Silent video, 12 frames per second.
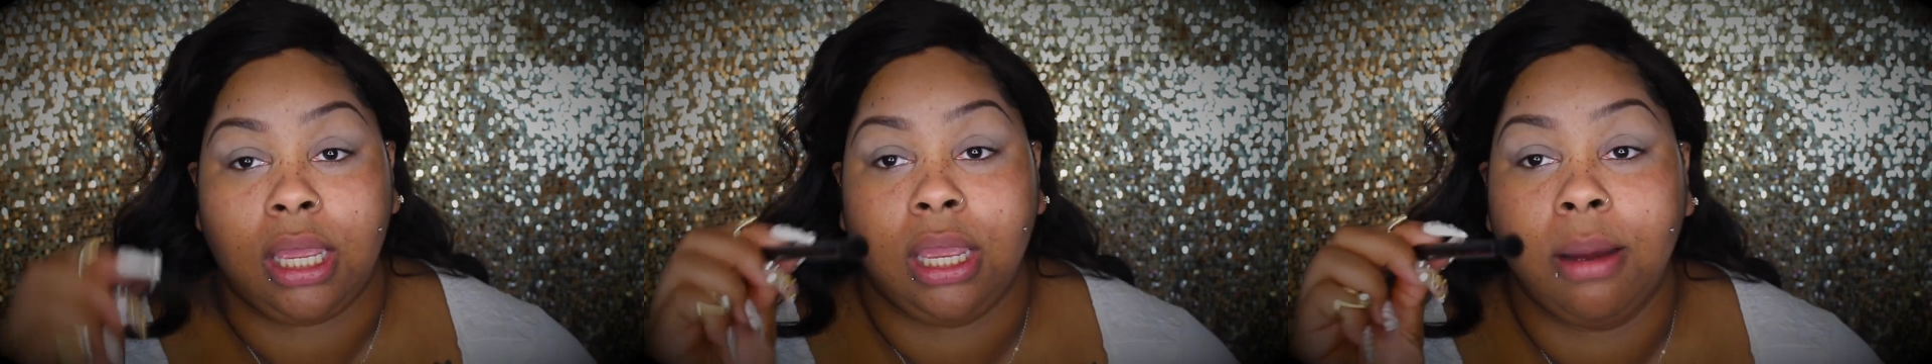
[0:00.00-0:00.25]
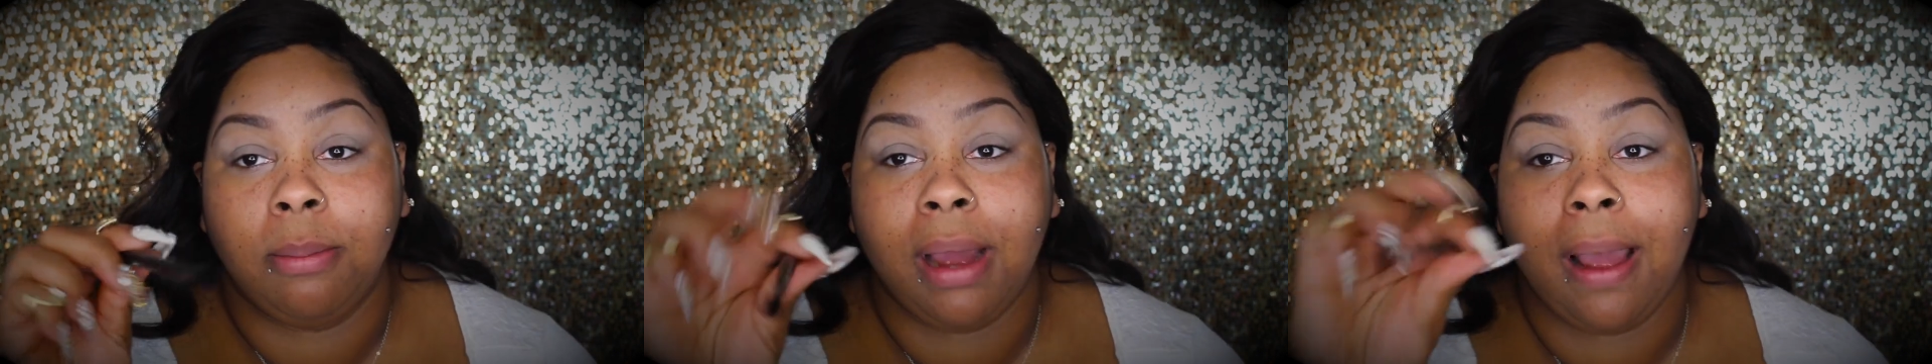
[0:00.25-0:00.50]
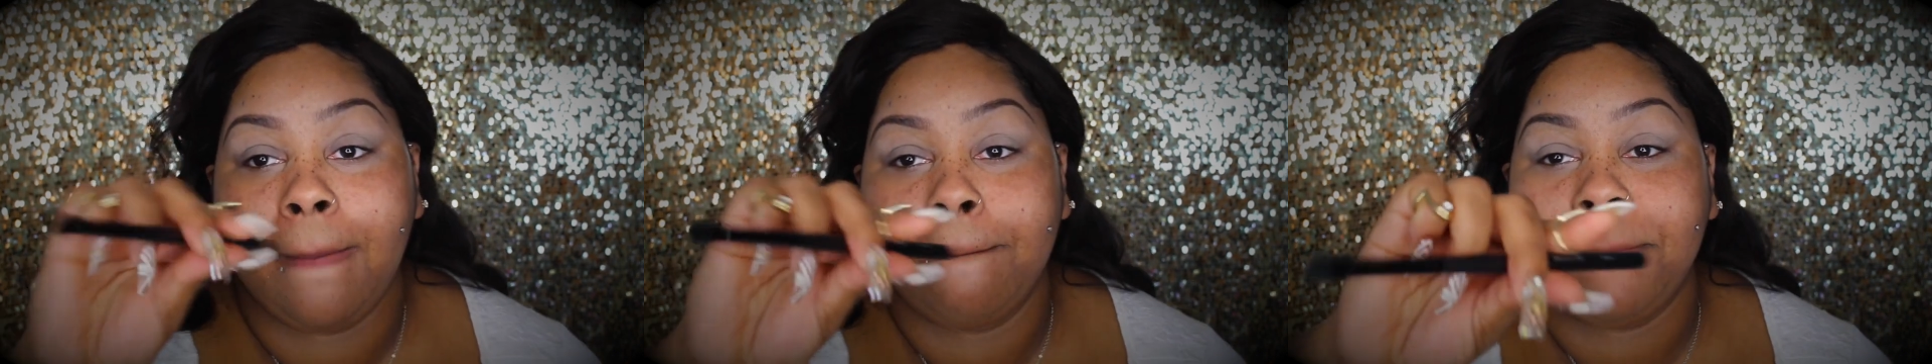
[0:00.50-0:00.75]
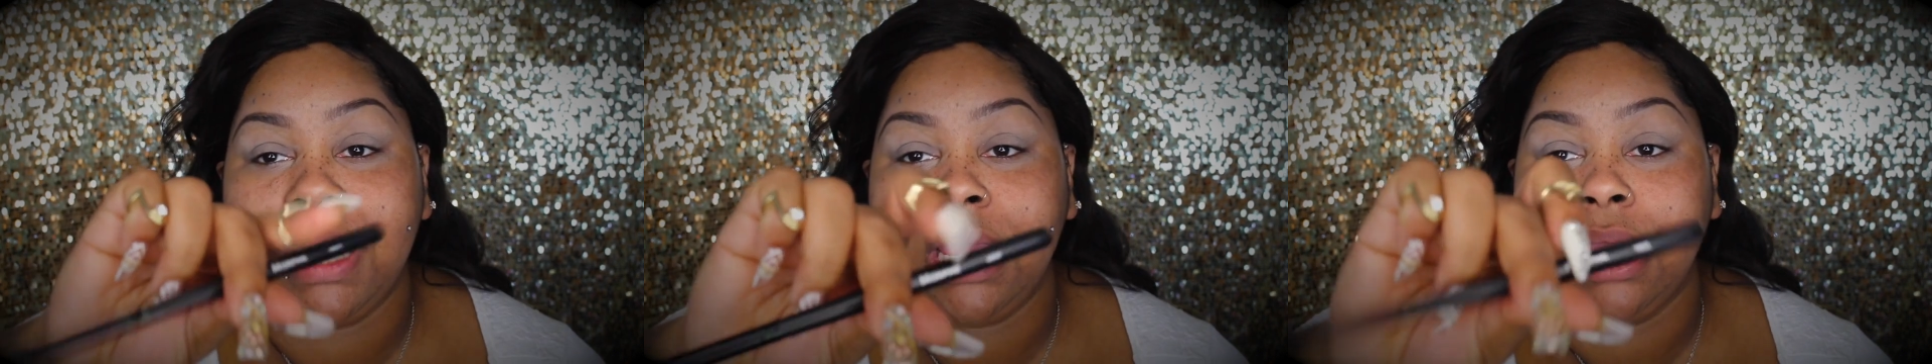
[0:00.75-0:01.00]

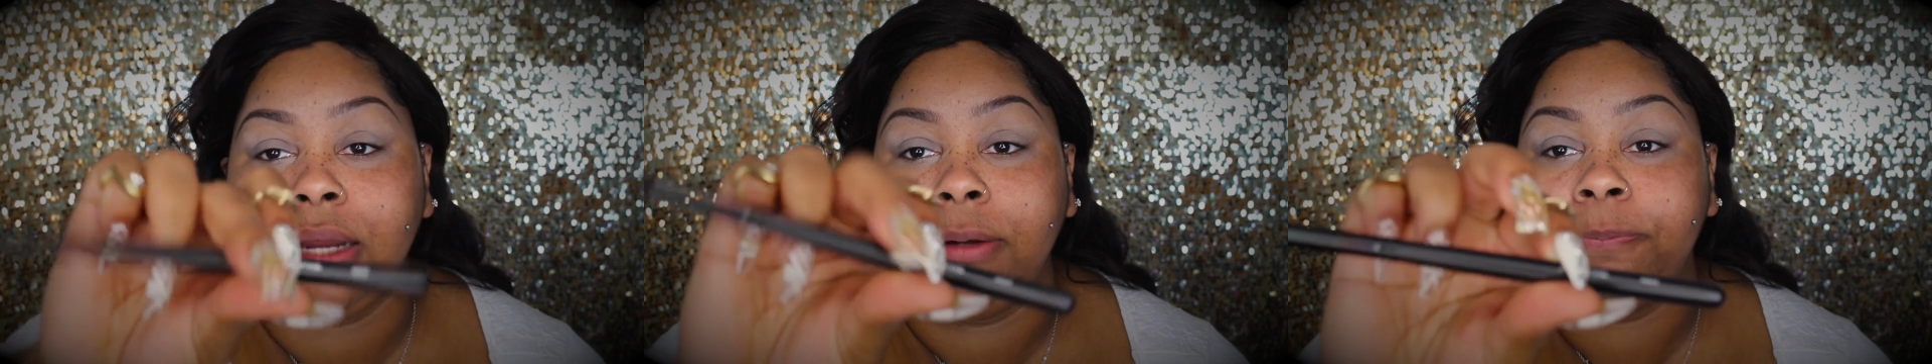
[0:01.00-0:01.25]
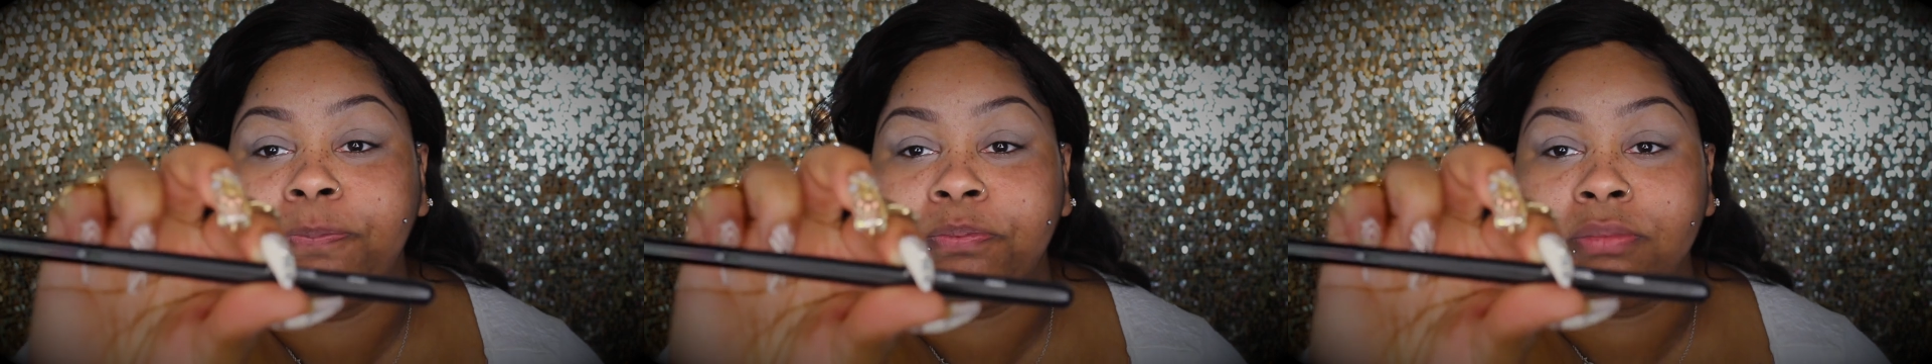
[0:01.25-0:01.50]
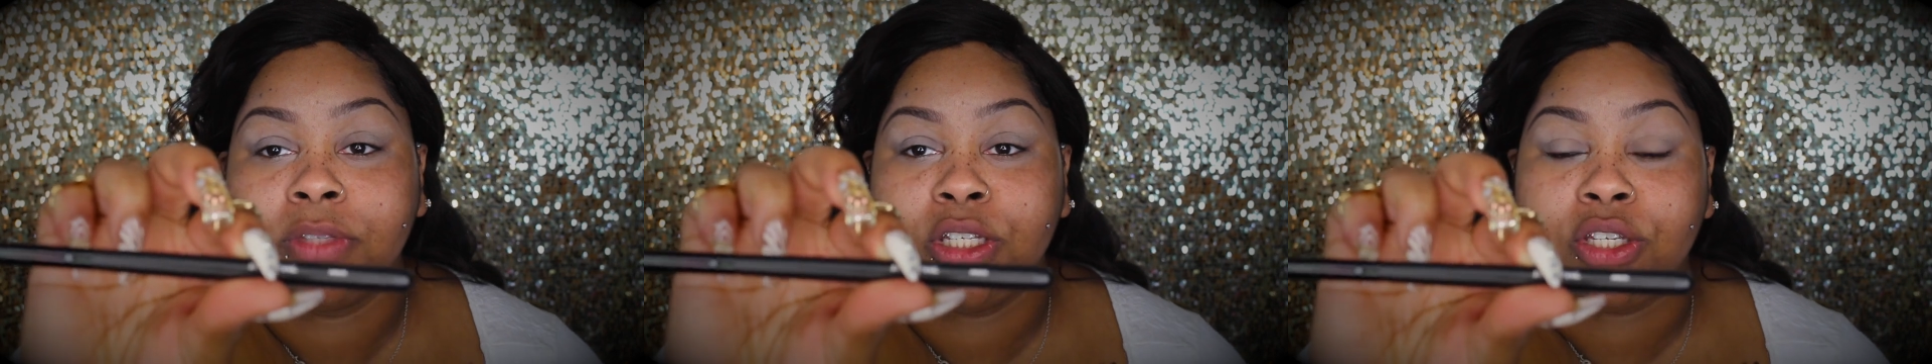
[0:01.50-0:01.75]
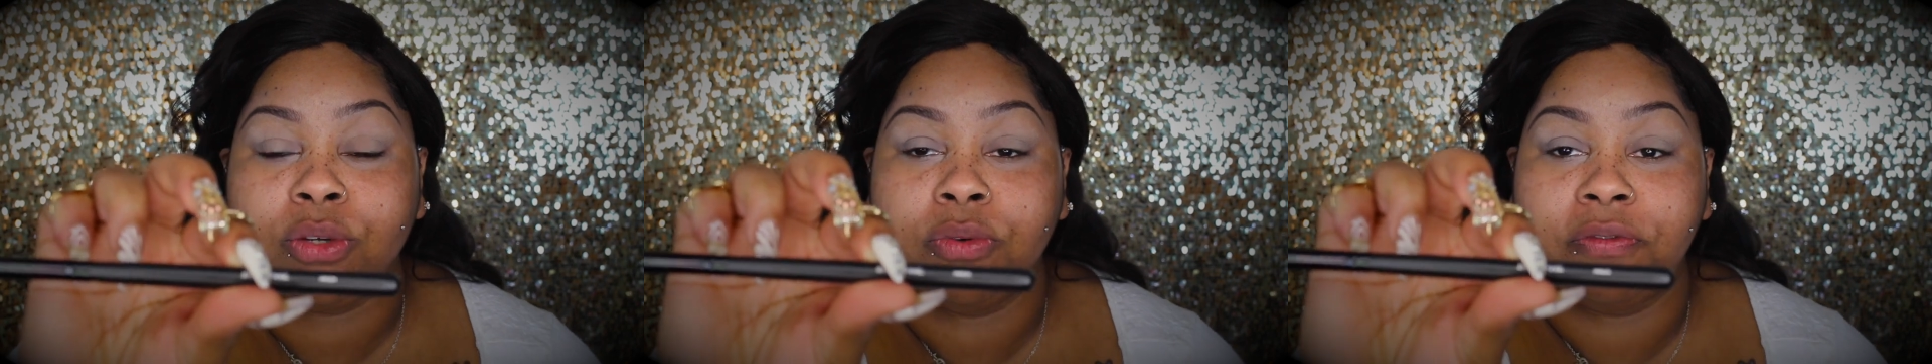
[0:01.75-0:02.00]

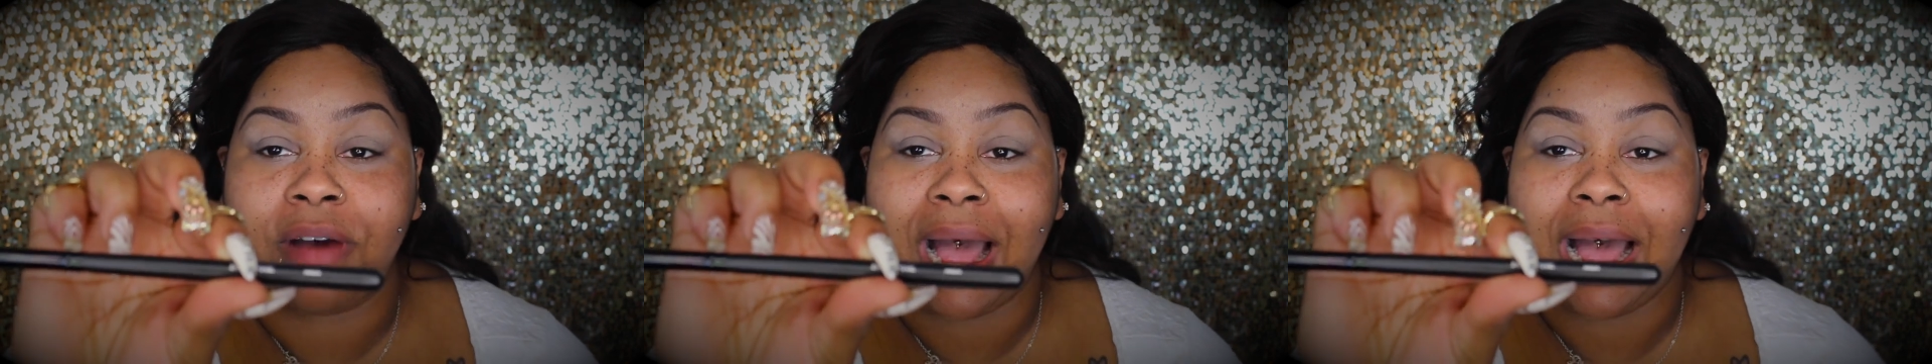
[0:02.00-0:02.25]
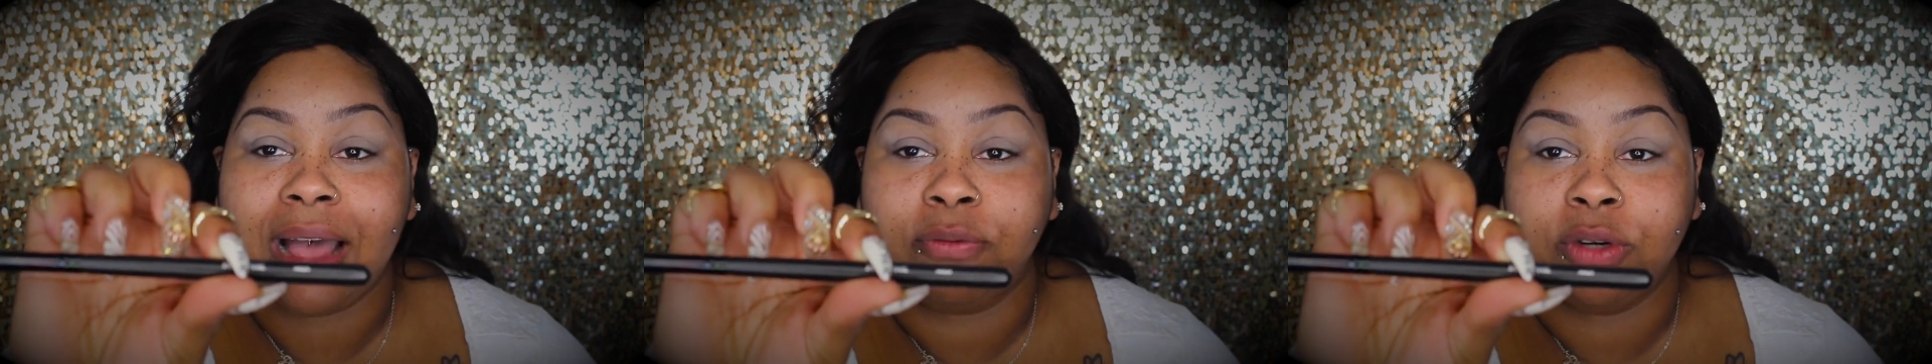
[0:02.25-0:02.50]
MB25,